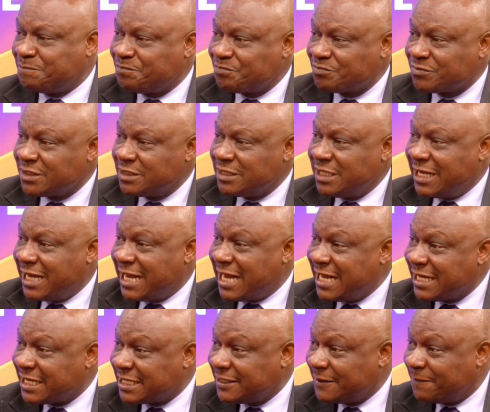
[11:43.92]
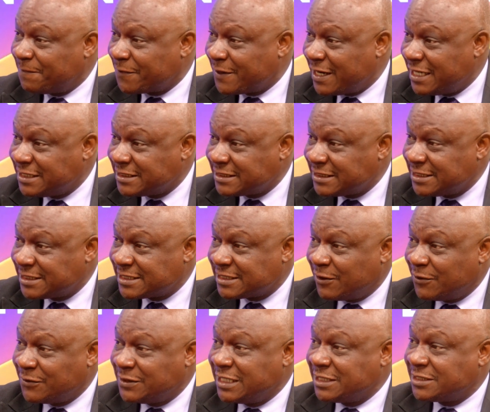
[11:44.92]
hike the prices or
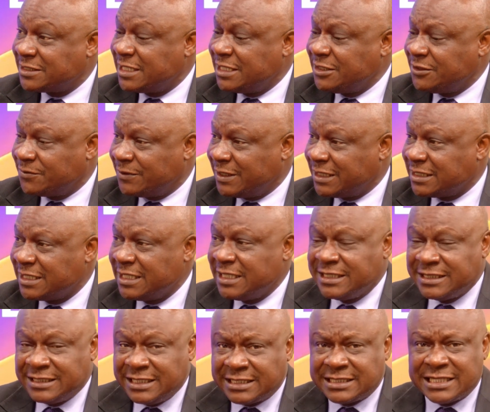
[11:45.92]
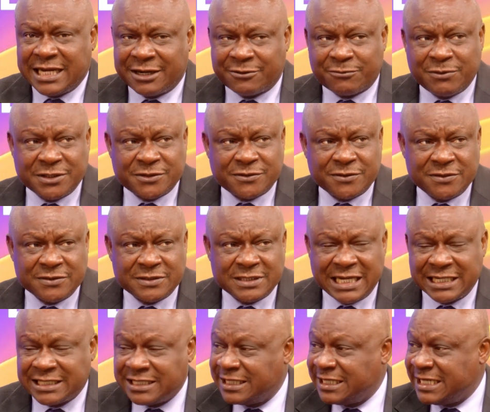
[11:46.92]
the exchange rate? These are questions
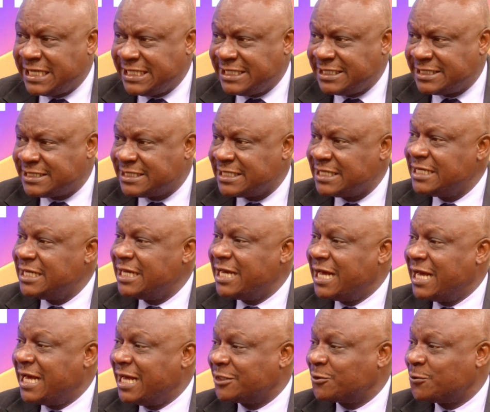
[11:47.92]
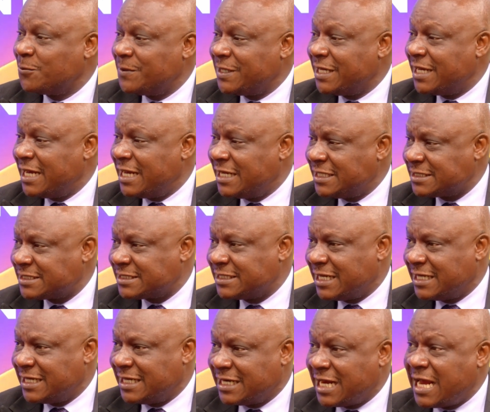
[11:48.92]
that need to be answered,
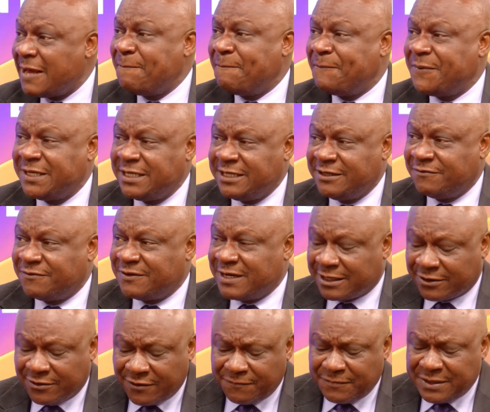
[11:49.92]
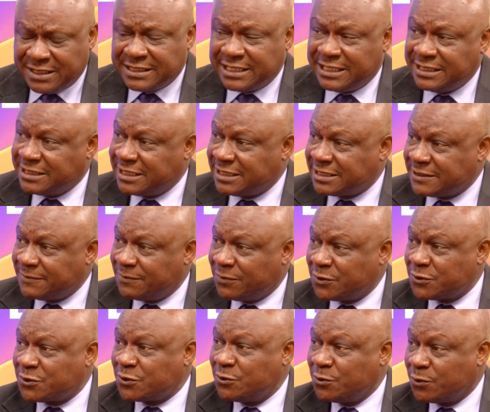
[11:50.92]
and I believe that government agency
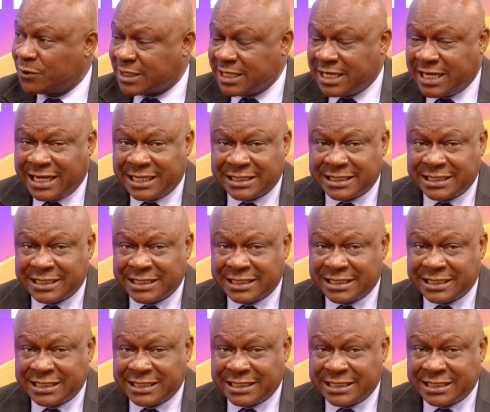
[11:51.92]
must look at